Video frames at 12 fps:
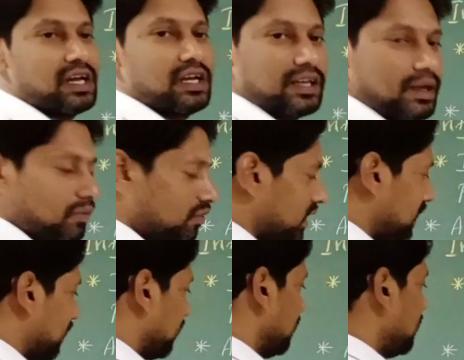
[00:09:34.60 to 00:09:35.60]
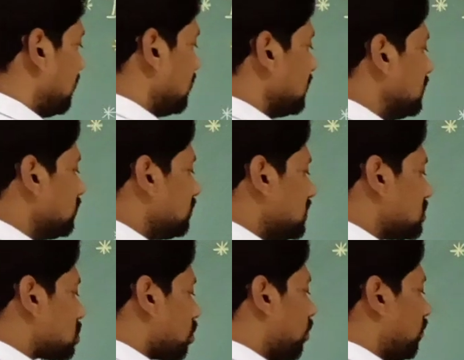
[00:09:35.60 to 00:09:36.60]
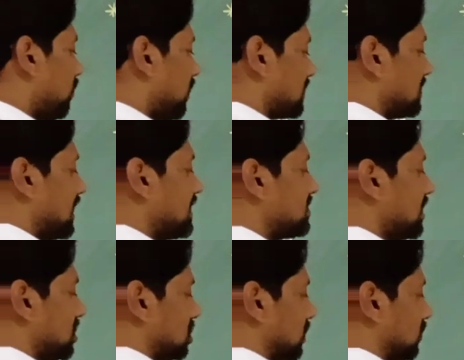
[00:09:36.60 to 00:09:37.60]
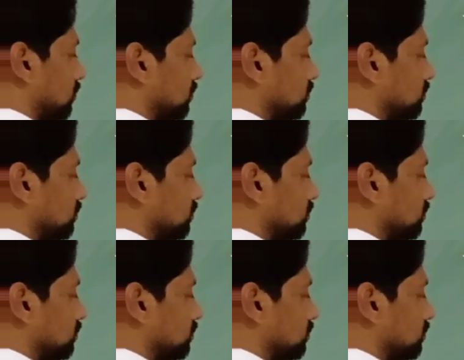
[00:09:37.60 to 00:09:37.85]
number one, in vitro fertilization.